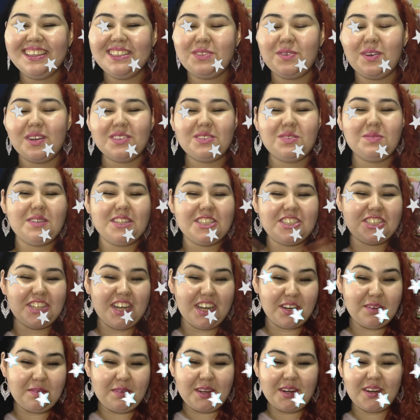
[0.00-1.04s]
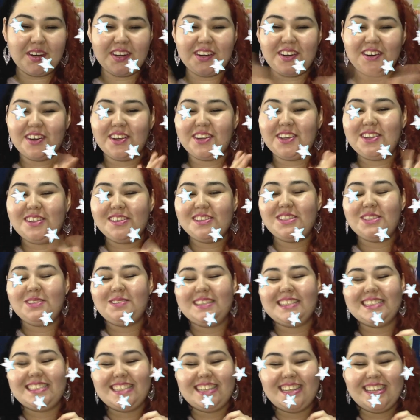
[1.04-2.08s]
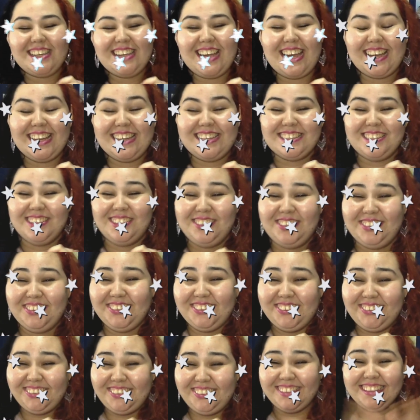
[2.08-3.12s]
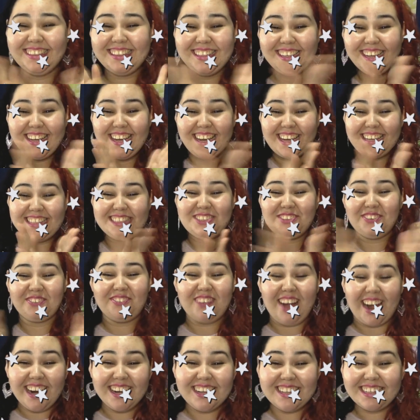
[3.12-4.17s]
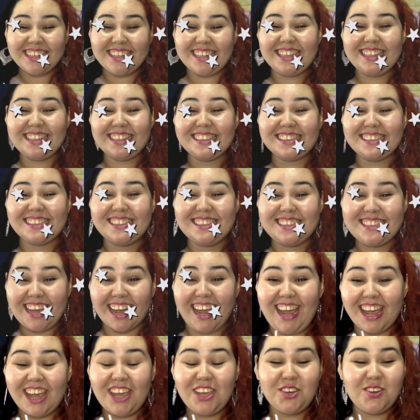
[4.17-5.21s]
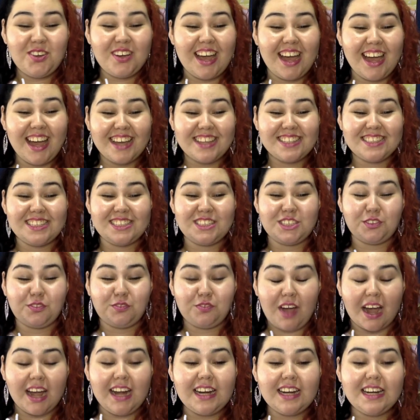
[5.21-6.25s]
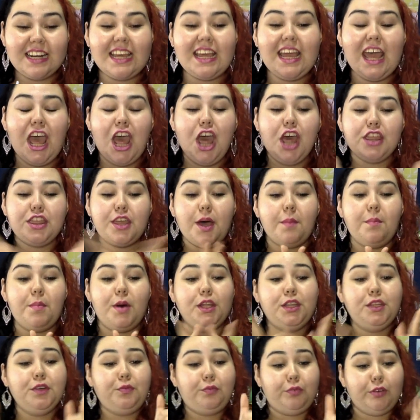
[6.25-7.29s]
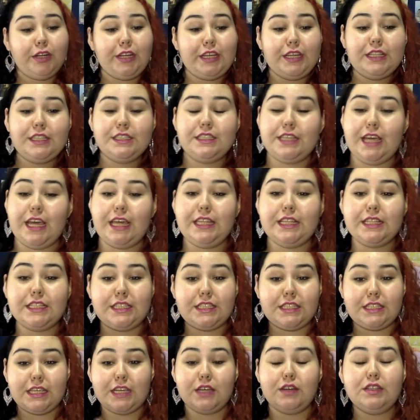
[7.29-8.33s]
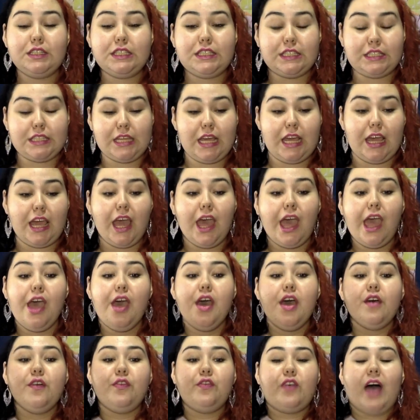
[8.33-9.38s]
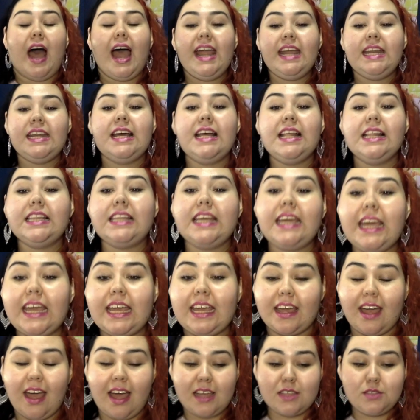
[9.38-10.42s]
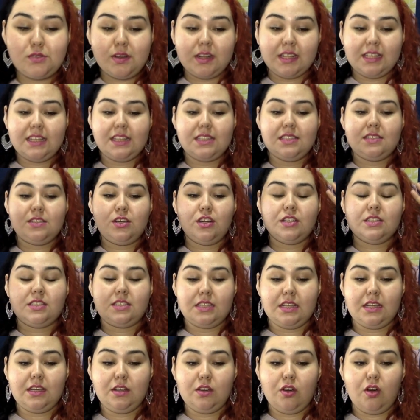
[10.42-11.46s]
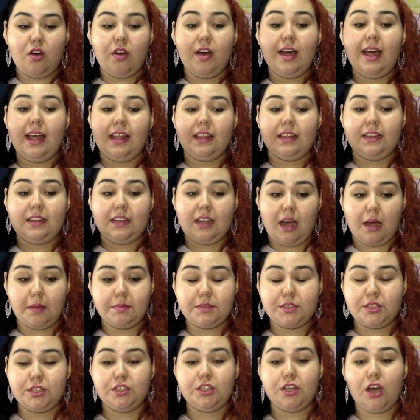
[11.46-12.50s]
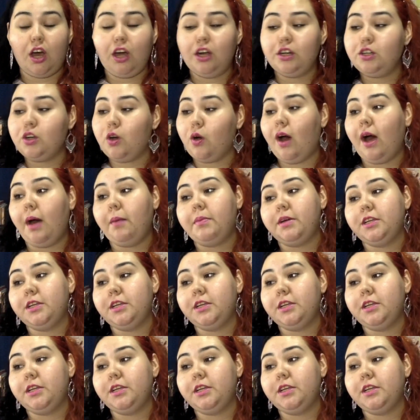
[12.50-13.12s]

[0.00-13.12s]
welcome to my channel, my current here on YouTube. So today, you guys, it's finally the day, you guys. It's finally the motherfucking day that COC finally has released their single, Helicopter. Y'all know how